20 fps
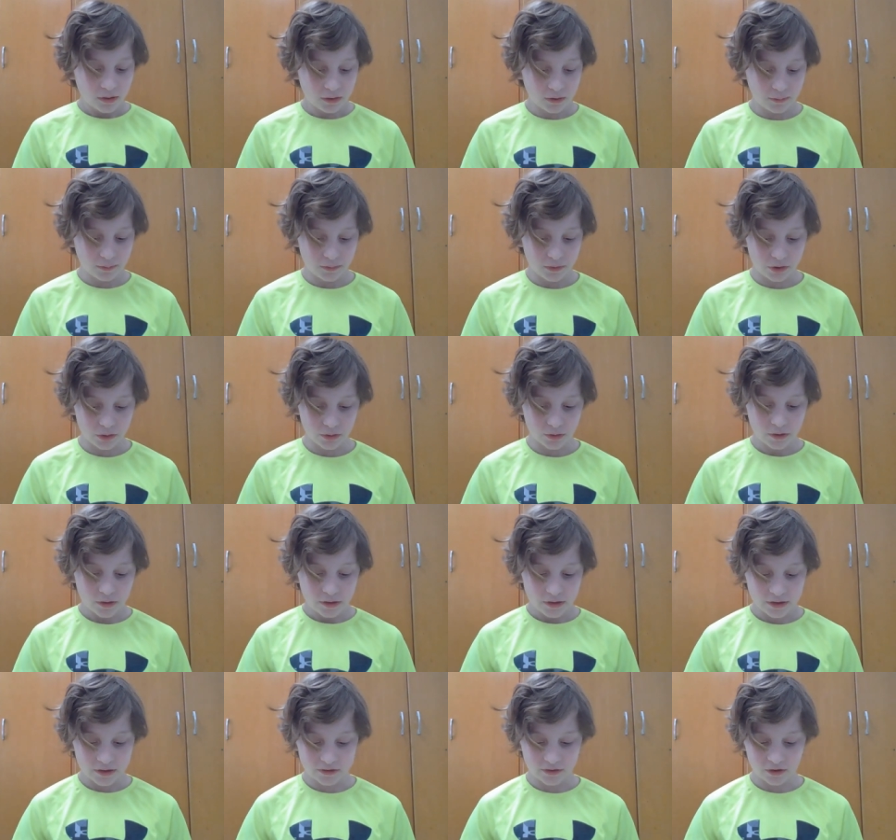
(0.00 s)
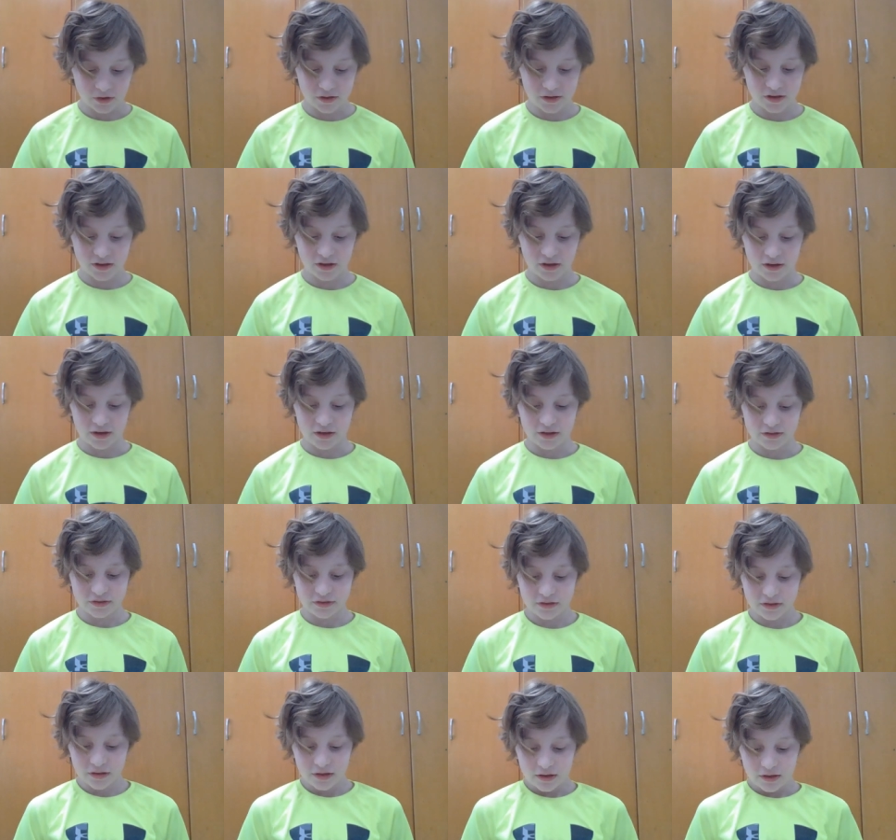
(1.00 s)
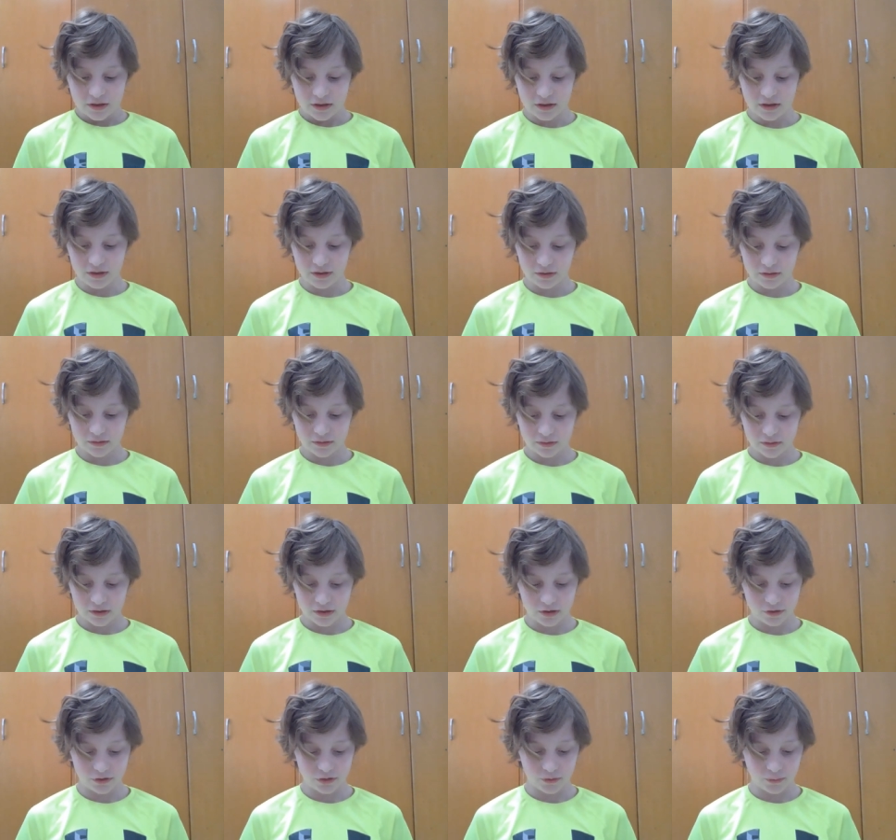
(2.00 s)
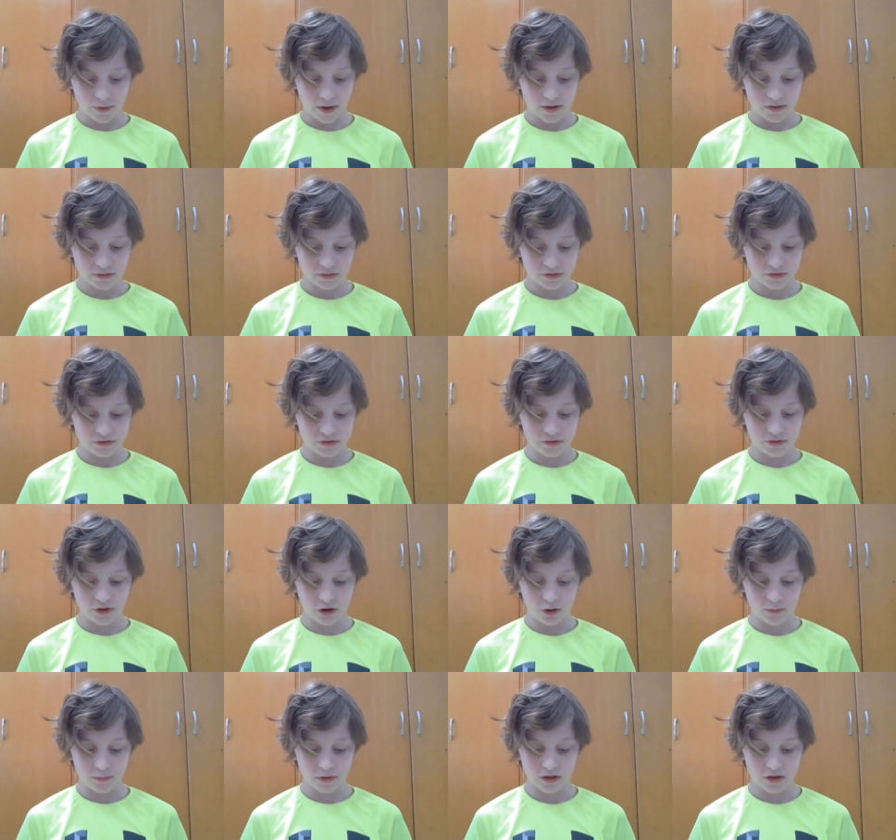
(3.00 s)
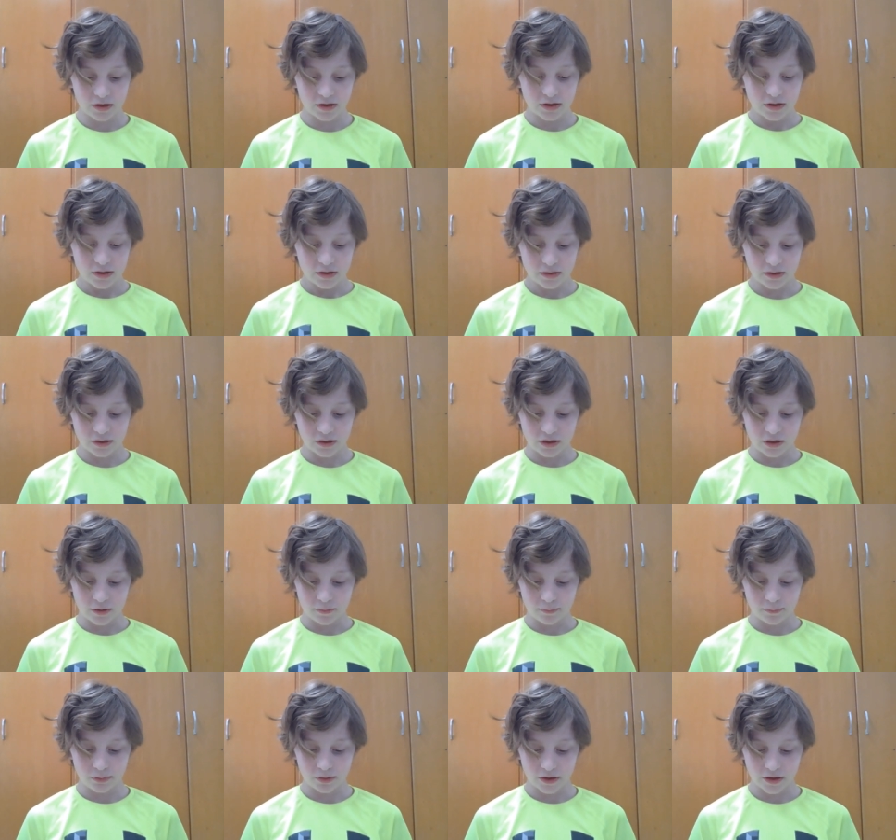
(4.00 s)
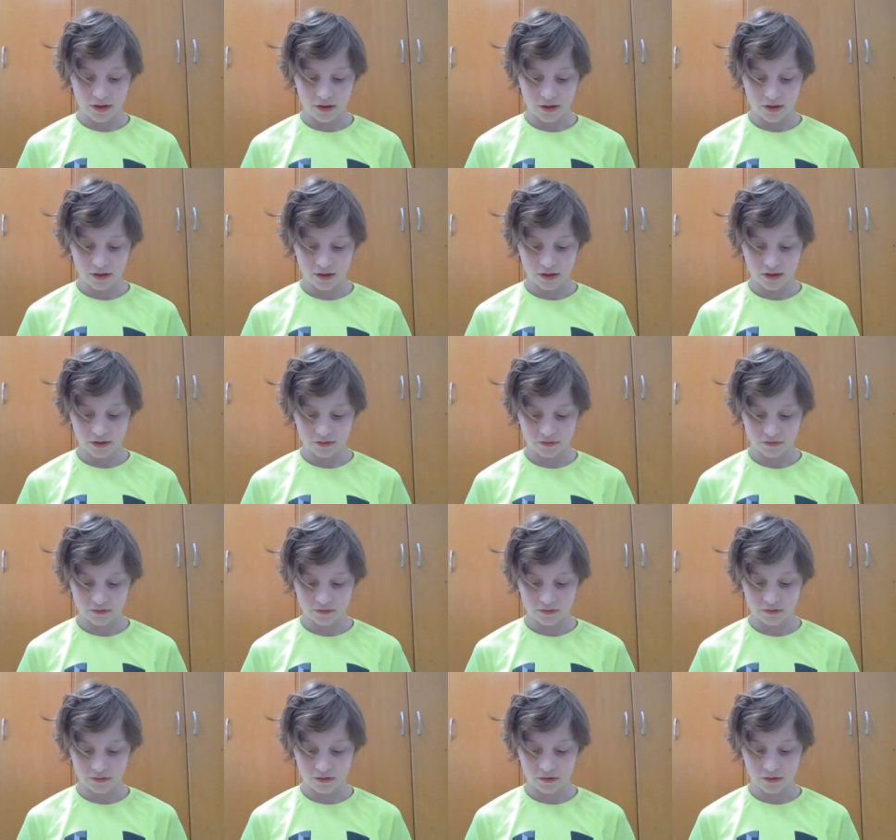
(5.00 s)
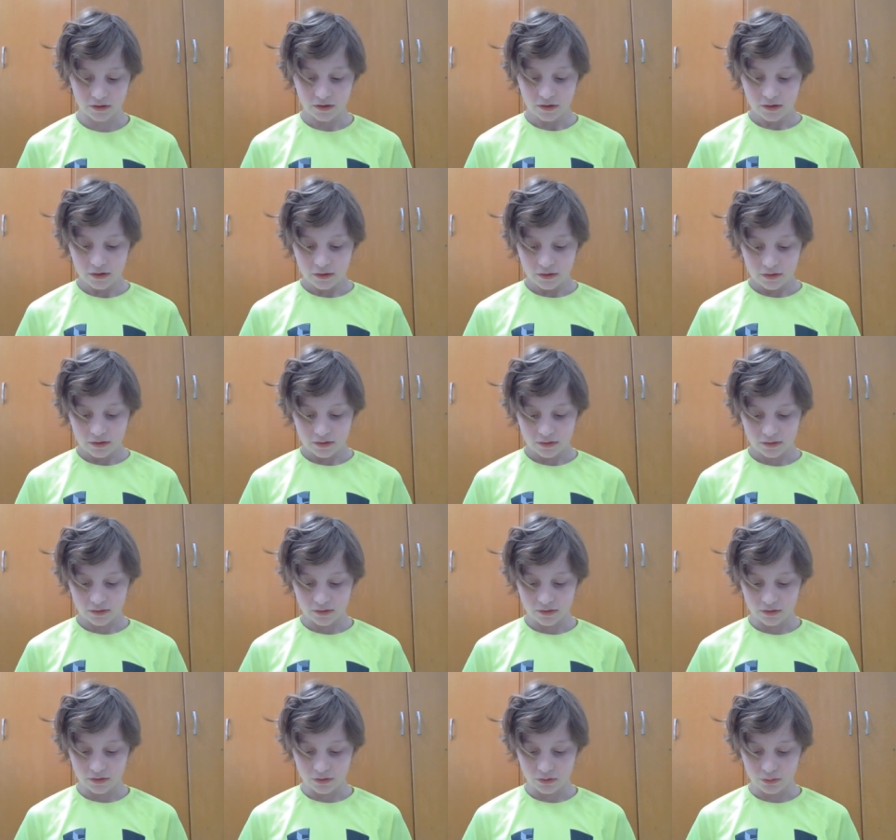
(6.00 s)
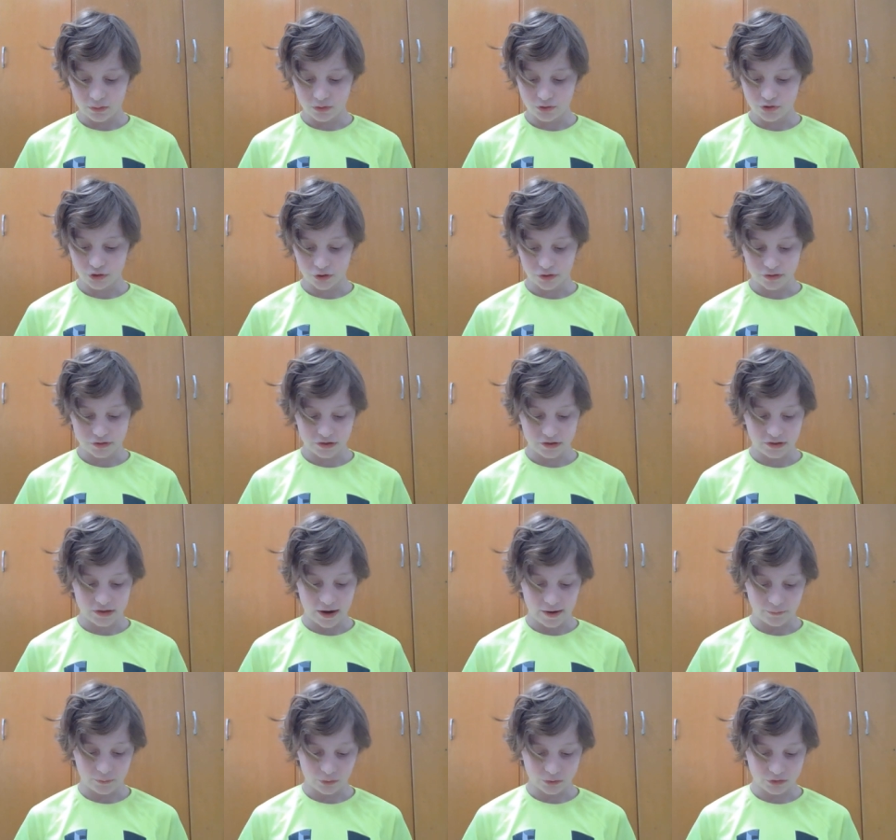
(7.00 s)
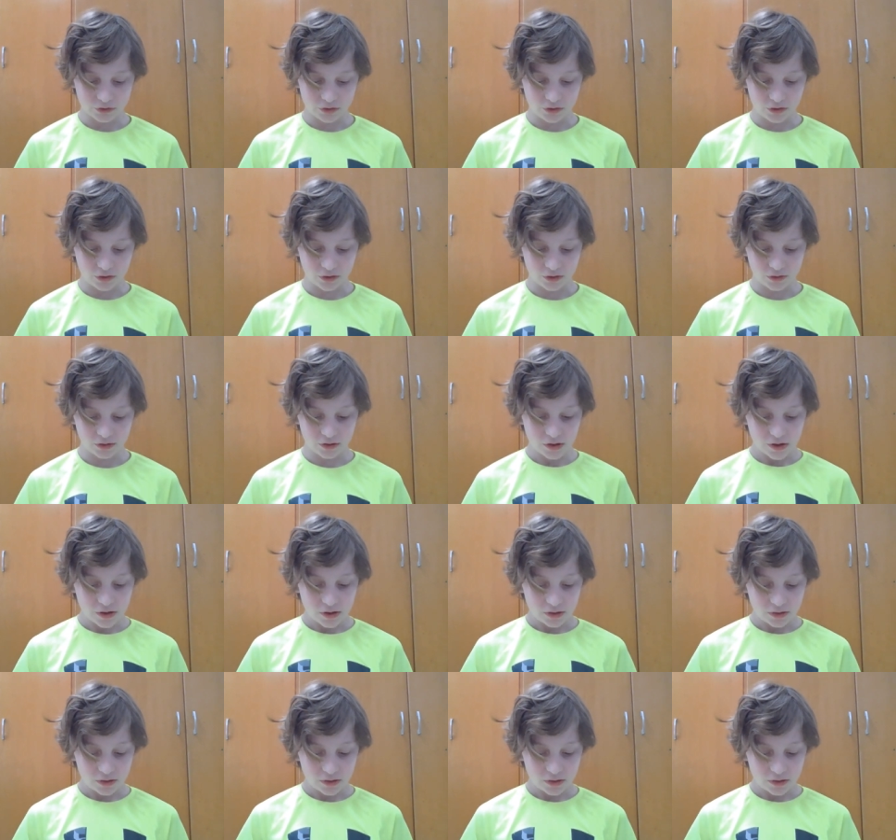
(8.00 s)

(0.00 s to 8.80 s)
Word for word: Lemieux is on the ice, he he threatens to dominate the game, playing against the the New Jersey Devils on